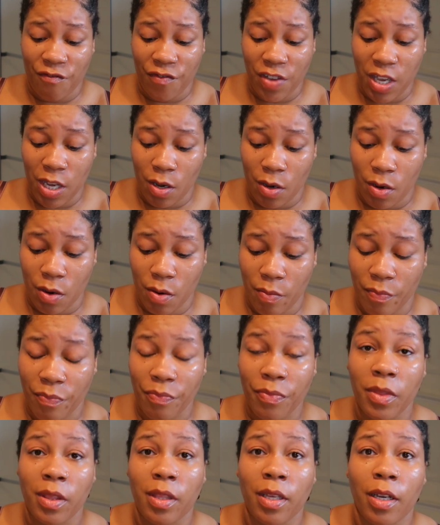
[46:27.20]

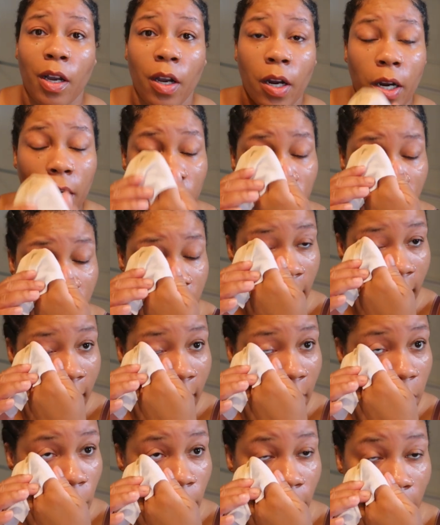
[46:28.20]
film the girl
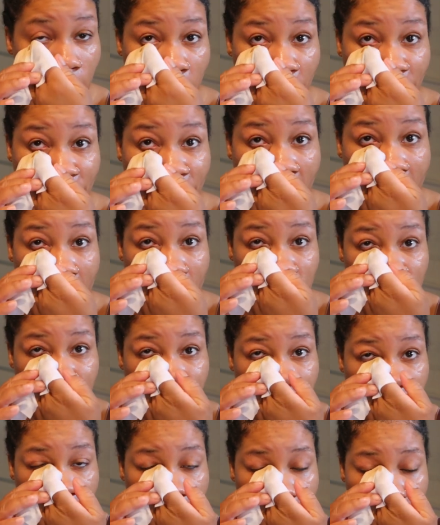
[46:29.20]
chat, you know, batch
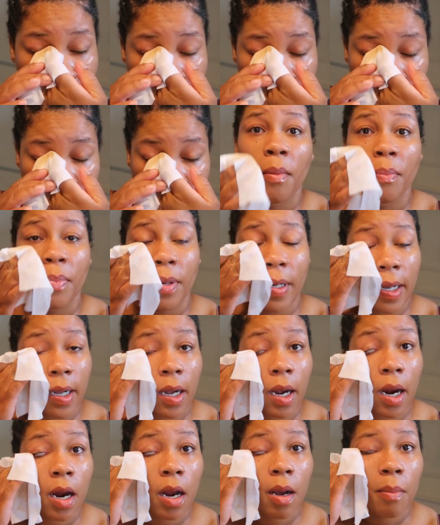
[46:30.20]
create. But
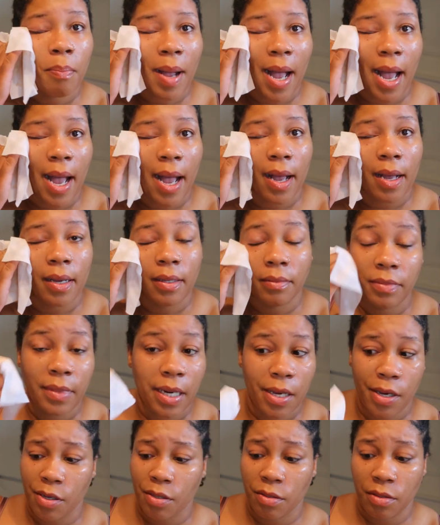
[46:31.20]
girl, bye.
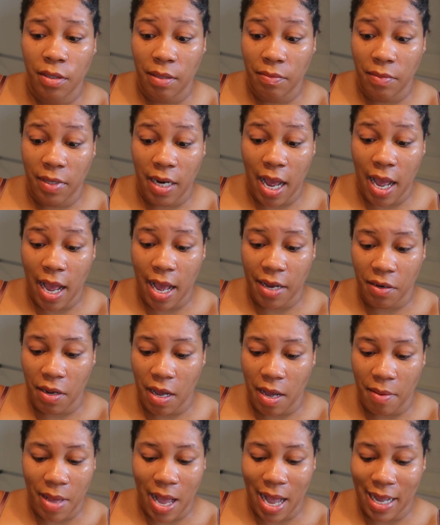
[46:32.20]
No, I'm not. I don't.
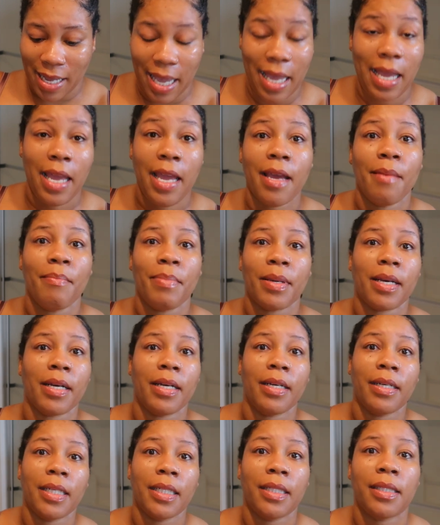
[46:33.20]
I, I can't
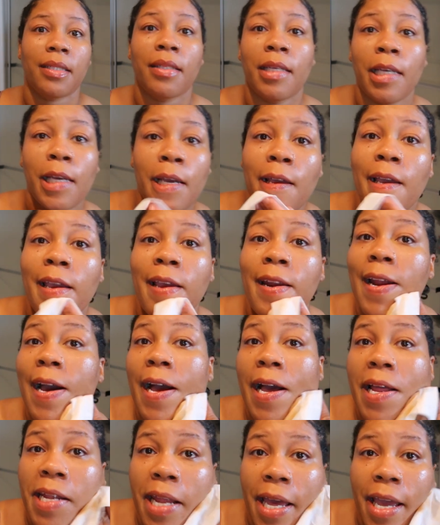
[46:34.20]
because he
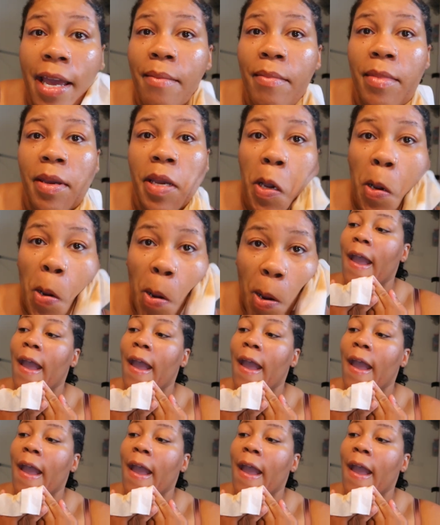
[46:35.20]
not letting me.